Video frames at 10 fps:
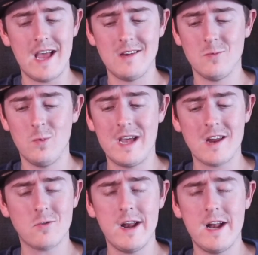And we
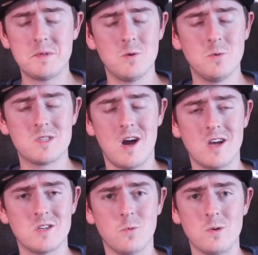got a great episode with
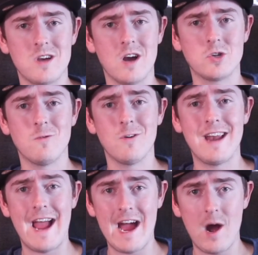Sasha where we talked over
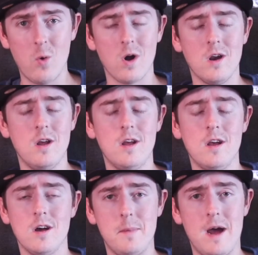an hour
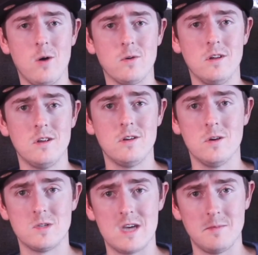about
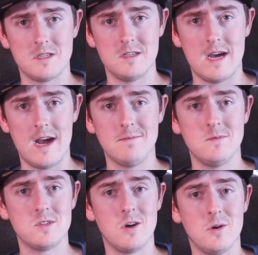No Time to Die.
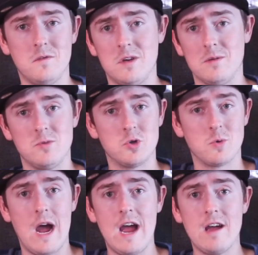So if you
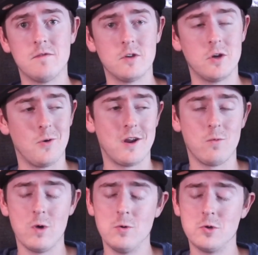drive, you're going on
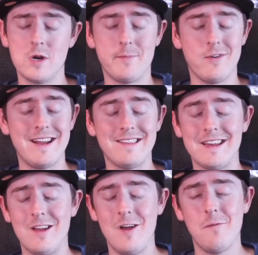a road trip or
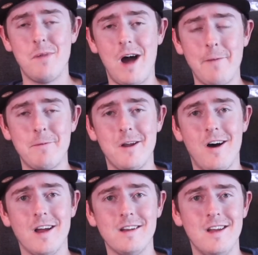anything, pop it
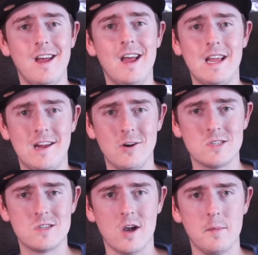on, hear
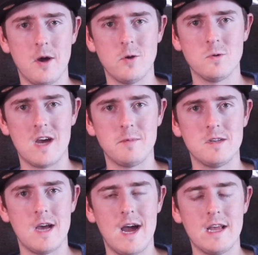us talk about No Time to
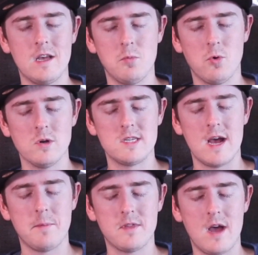Die in more
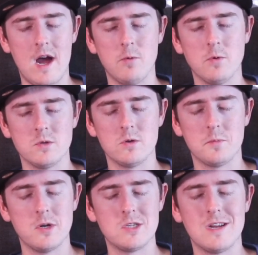depth. I really do
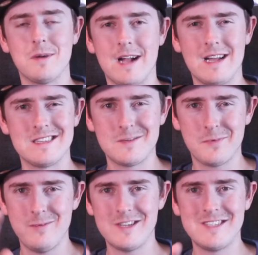appreciate it. But guys, that's
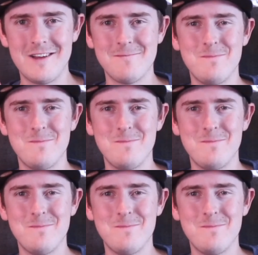pretty much it.